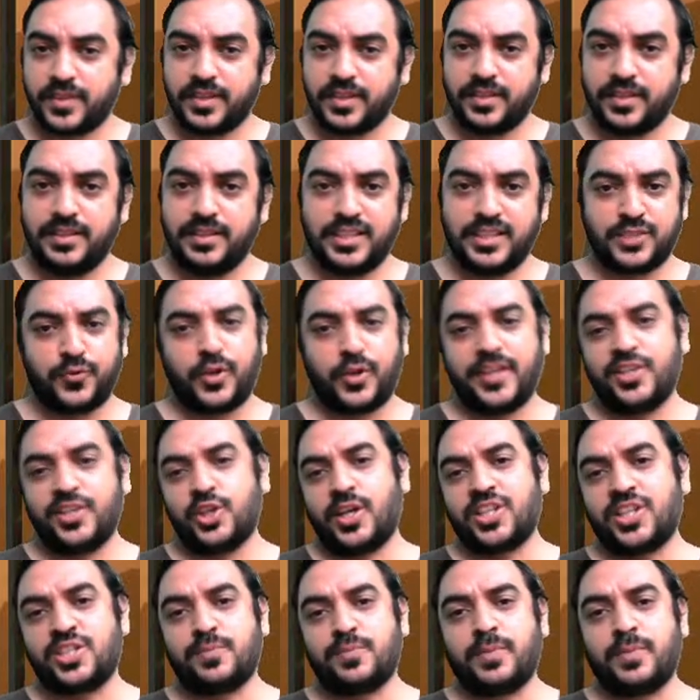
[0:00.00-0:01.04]
This for
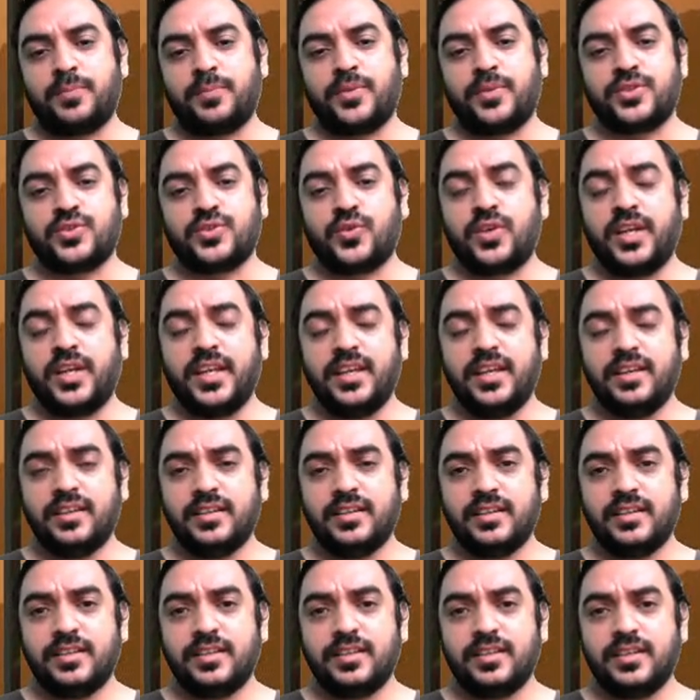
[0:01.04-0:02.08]
education purpose only.
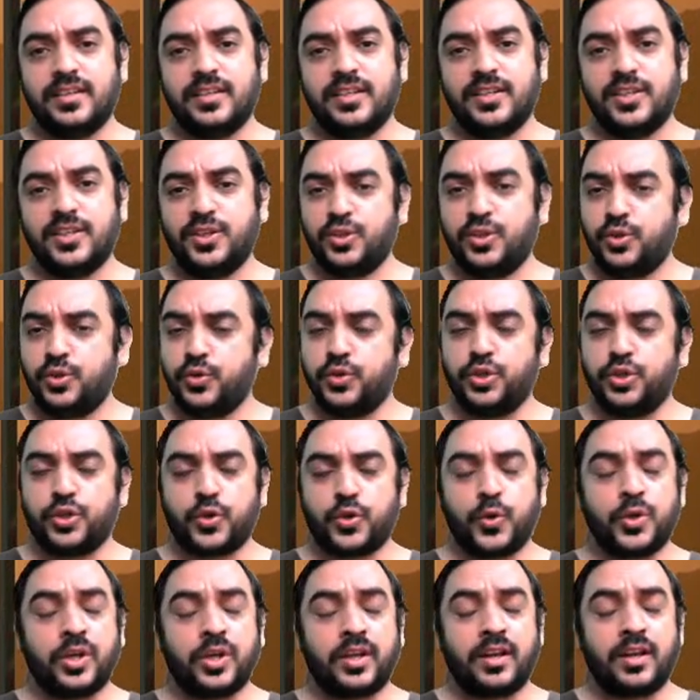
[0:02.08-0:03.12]
Do your
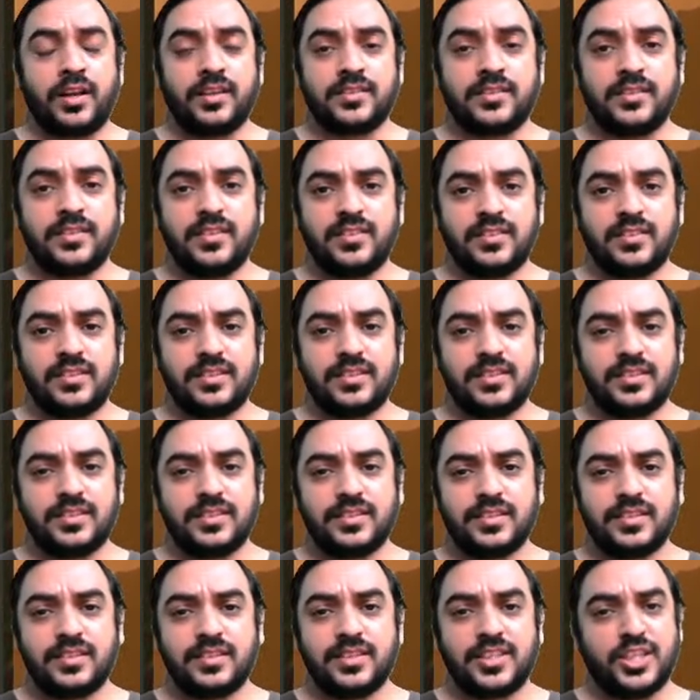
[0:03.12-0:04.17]
own analysis
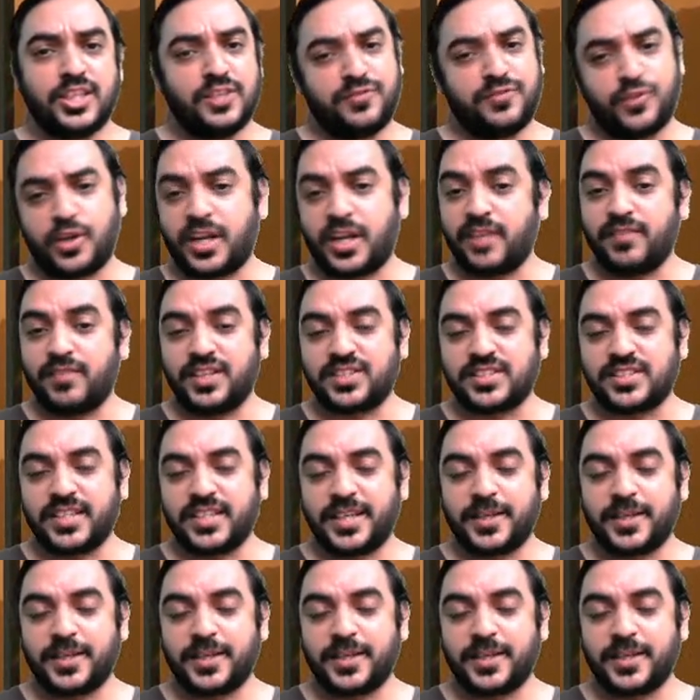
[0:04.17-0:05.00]
if you're investing.